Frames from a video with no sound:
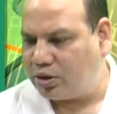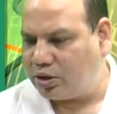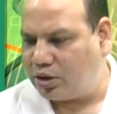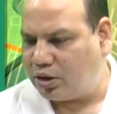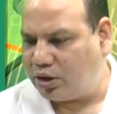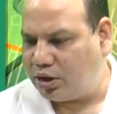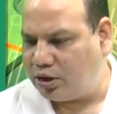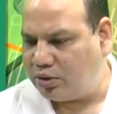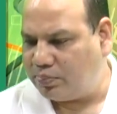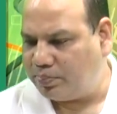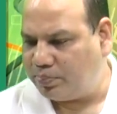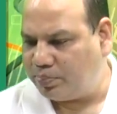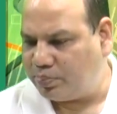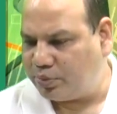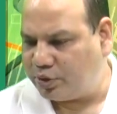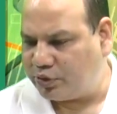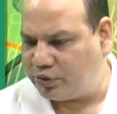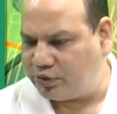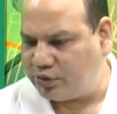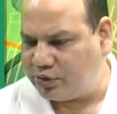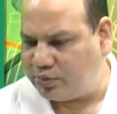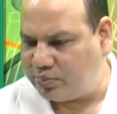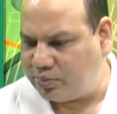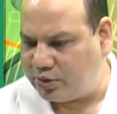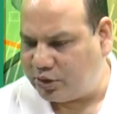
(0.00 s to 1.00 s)
and
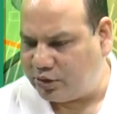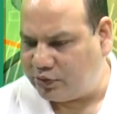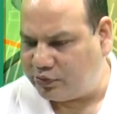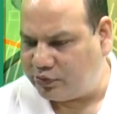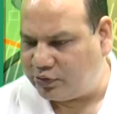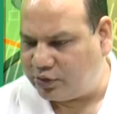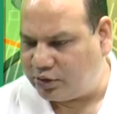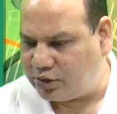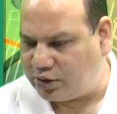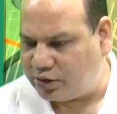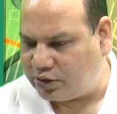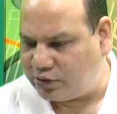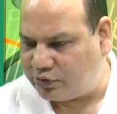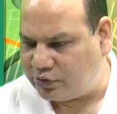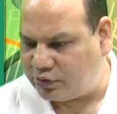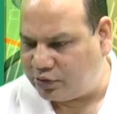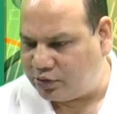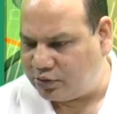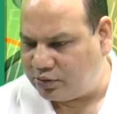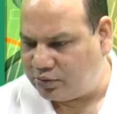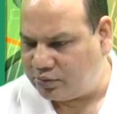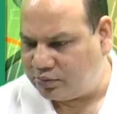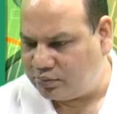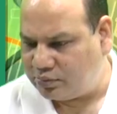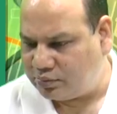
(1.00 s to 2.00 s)
possibly
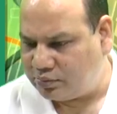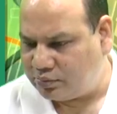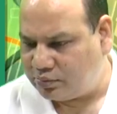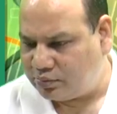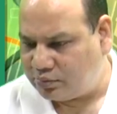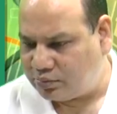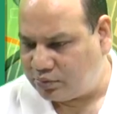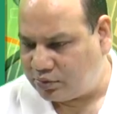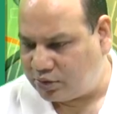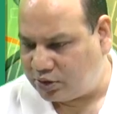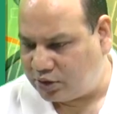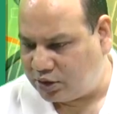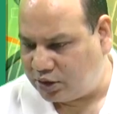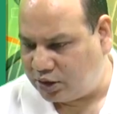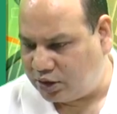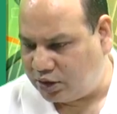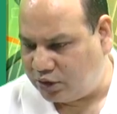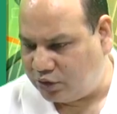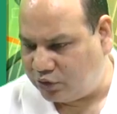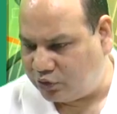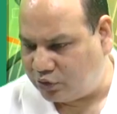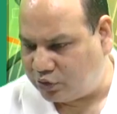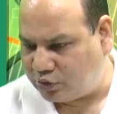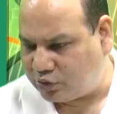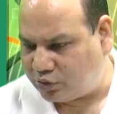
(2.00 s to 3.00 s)
synergy gain
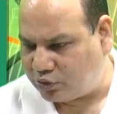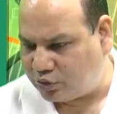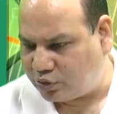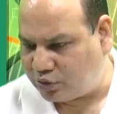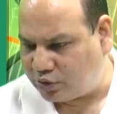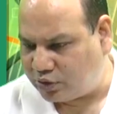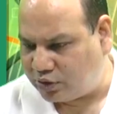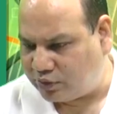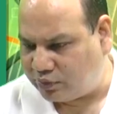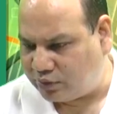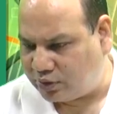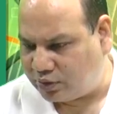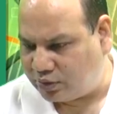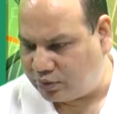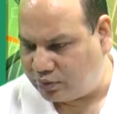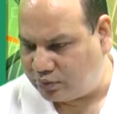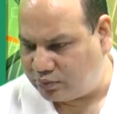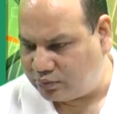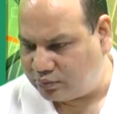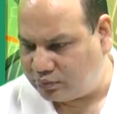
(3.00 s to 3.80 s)
is also given.